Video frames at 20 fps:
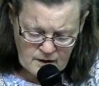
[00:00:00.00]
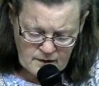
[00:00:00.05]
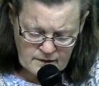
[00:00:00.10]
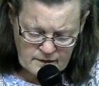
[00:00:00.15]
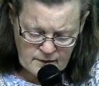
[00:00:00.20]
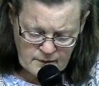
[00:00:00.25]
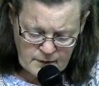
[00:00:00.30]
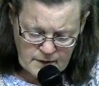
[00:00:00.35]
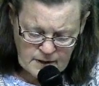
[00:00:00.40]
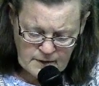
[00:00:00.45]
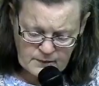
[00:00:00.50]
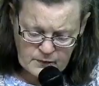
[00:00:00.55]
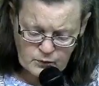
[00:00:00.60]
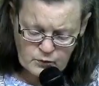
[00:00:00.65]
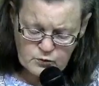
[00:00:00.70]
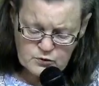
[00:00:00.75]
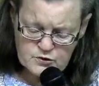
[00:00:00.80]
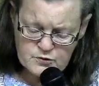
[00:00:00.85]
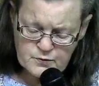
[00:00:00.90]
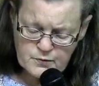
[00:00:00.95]
the people
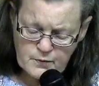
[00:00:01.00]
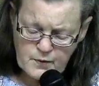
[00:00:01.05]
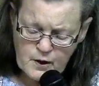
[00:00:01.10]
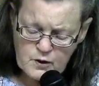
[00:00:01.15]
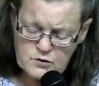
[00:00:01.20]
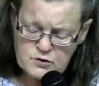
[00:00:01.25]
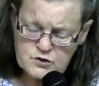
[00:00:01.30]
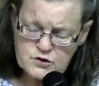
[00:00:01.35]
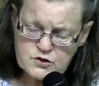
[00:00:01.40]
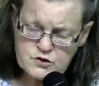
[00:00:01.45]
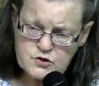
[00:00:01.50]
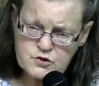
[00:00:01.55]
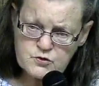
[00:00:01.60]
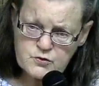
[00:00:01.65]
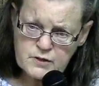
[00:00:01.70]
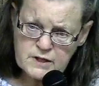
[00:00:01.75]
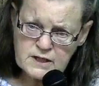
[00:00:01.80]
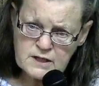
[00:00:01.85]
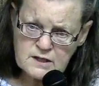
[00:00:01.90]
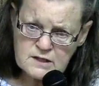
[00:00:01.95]
were supposed
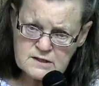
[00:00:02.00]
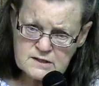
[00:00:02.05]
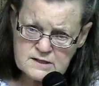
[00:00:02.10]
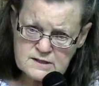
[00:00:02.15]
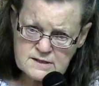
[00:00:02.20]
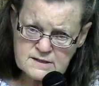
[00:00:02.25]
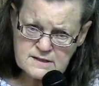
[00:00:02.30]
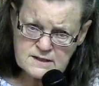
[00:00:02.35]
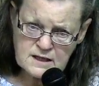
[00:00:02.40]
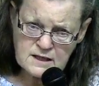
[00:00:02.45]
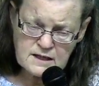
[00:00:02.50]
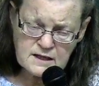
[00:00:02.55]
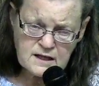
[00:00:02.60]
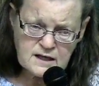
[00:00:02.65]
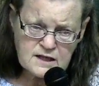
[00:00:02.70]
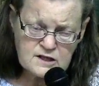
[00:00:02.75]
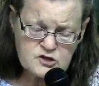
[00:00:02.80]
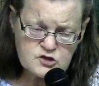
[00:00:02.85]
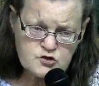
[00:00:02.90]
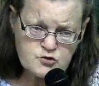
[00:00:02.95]
to seek
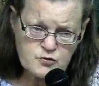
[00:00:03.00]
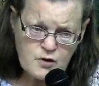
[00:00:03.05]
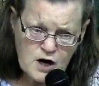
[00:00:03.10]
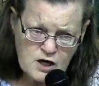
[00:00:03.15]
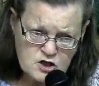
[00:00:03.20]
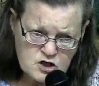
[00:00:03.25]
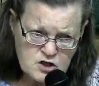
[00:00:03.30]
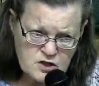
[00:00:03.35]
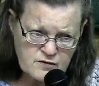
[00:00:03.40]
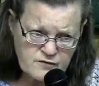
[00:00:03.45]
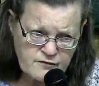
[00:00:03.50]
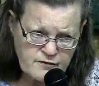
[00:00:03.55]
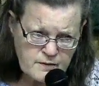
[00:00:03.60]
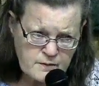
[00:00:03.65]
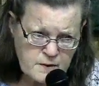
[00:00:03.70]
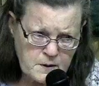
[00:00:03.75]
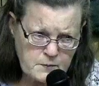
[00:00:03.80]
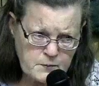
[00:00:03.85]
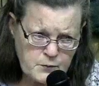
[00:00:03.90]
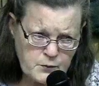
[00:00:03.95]
instruction
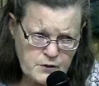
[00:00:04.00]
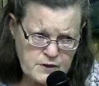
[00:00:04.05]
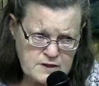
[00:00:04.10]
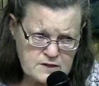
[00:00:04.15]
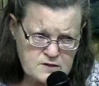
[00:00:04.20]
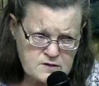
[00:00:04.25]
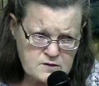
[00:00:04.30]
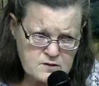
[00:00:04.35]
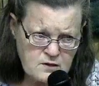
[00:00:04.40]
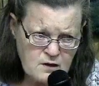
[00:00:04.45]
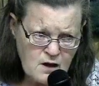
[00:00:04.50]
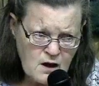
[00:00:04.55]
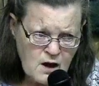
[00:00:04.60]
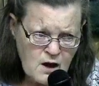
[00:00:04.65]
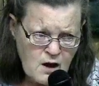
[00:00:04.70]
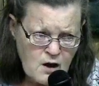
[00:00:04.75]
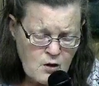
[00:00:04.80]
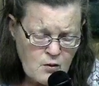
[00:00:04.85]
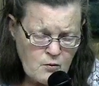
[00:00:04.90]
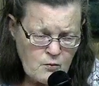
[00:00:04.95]
from the priest
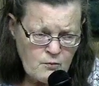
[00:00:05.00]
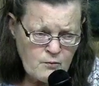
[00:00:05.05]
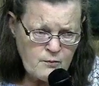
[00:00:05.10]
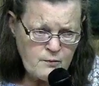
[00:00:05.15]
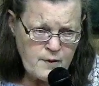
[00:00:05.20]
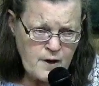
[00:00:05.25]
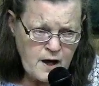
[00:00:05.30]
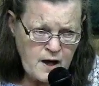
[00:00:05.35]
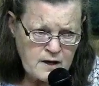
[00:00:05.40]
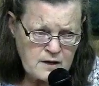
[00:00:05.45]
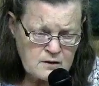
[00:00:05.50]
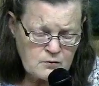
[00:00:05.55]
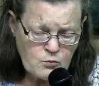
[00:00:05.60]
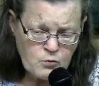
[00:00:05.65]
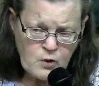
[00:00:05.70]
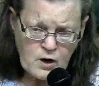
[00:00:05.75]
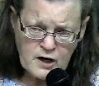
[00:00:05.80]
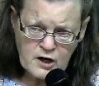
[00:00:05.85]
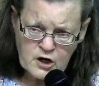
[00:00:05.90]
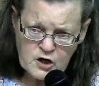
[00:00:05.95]
but
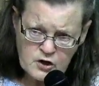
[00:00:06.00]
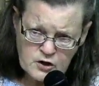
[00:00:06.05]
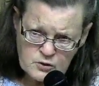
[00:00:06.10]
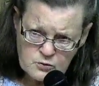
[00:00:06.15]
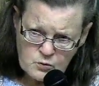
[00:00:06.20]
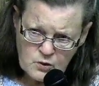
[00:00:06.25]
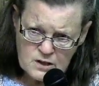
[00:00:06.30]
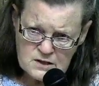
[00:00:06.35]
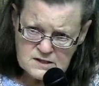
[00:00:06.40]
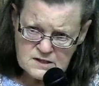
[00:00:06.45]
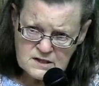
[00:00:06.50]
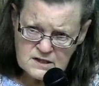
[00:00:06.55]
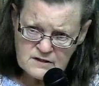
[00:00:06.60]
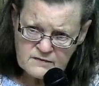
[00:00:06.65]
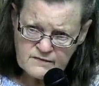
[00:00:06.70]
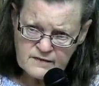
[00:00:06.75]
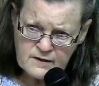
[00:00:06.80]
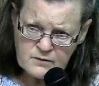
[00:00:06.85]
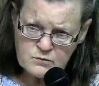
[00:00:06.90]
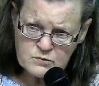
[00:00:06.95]
what good was it
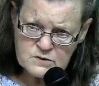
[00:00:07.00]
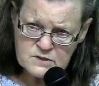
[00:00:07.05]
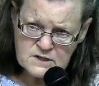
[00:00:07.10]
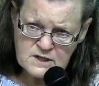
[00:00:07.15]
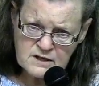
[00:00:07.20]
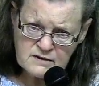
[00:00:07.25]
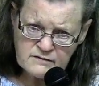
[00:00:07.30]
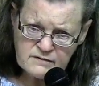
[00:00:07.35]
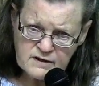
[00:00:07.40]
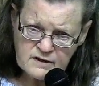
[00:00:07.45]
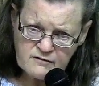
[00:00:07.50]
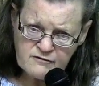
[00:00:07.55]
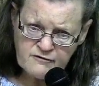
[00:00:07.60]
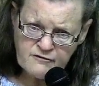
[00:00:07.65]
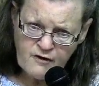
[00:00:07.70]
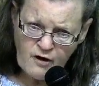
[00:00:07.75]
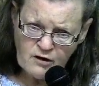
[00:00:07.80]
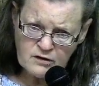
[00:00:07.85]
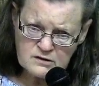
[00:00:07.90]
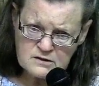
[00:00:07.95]
if he was giving
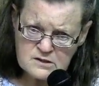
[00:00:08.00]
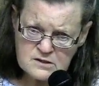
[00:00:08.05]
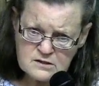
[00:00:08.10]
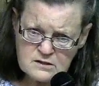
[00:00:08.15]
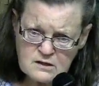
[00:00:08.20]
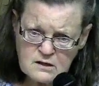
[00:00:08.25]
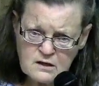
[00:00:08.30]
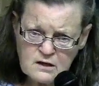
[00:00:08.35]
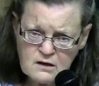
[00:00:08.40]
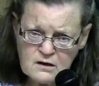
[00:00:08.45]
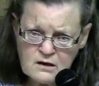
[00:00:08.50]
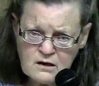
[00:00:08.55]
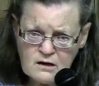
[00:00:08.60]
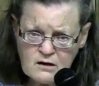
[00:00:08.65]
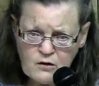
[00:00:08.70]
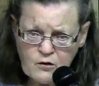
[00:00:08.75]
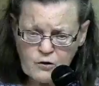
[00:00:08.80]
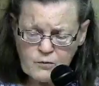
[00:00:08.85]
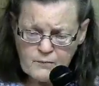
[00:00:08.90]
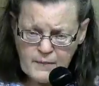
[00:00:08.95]
false
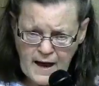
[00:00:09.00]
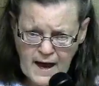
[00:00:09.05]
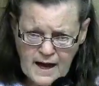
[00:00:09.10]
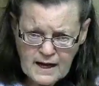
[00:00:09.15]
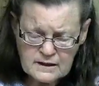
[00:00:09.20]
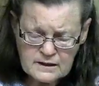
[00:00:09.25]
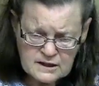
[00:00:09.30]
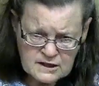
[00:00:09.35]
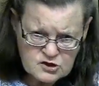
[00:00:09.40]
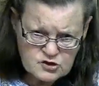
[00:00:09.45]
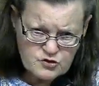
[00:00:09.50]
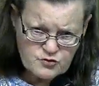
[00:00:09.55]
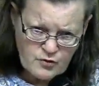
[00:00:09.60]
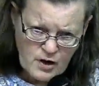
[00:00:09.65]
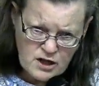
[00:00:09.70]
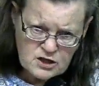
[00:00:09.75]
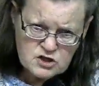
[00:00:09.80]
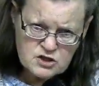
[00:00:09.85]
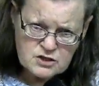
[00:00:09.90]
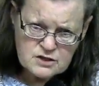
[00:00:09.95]
or bad
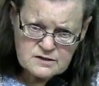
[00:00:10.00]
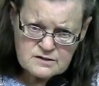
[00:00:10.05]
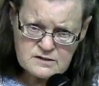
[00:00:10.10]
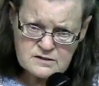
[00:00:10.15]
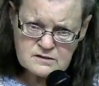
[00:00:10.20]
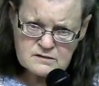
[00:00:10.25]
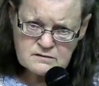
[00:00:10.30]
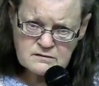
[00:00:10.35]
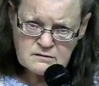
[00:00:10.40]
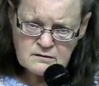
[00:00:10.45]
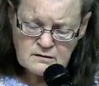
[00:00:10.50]
instructions?